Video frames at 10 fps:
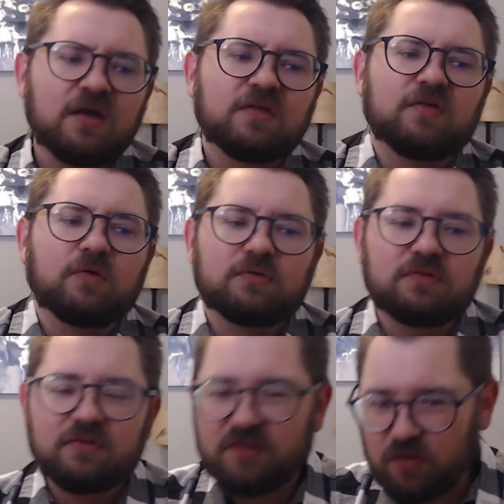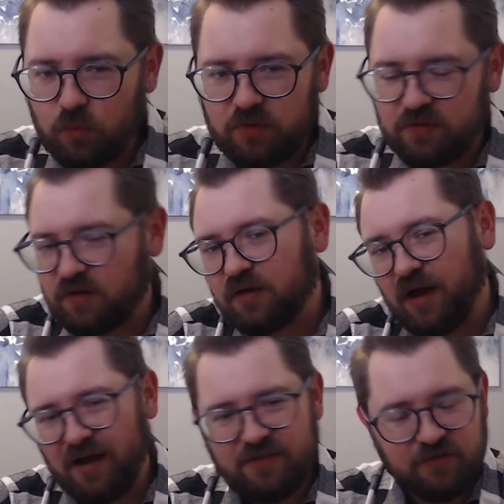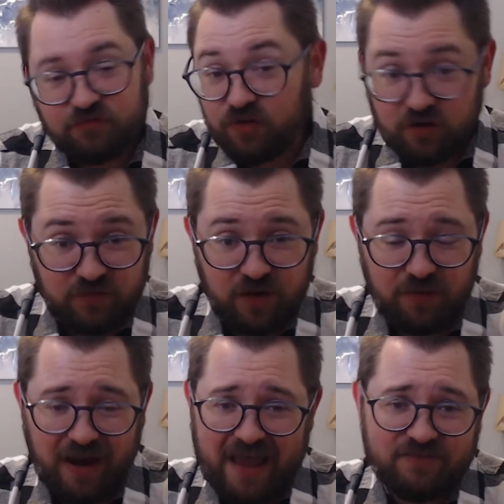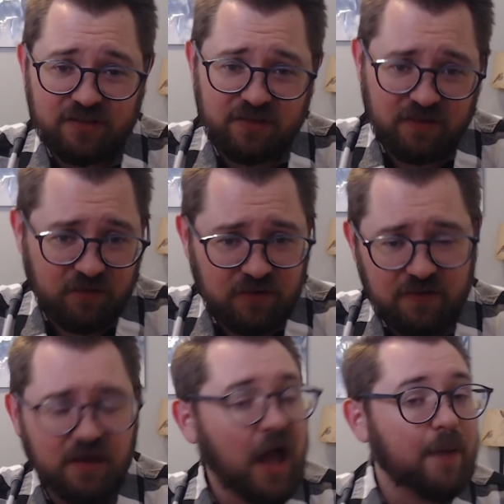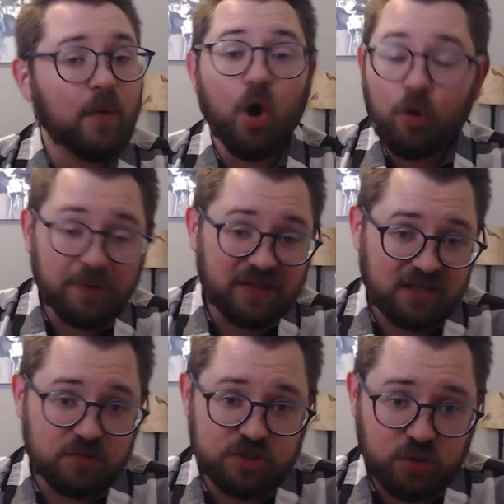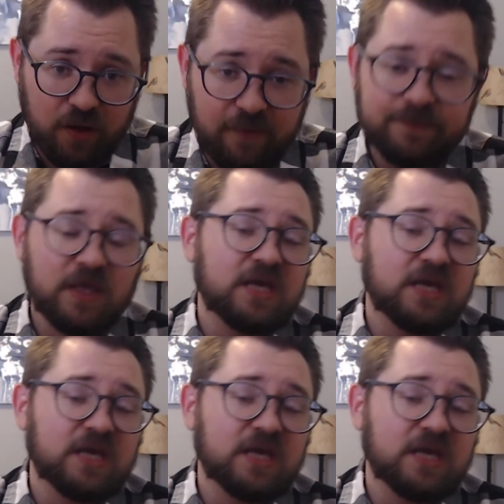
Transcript: So this was the first video that I have in this series. I'm hoping that you enjoy it.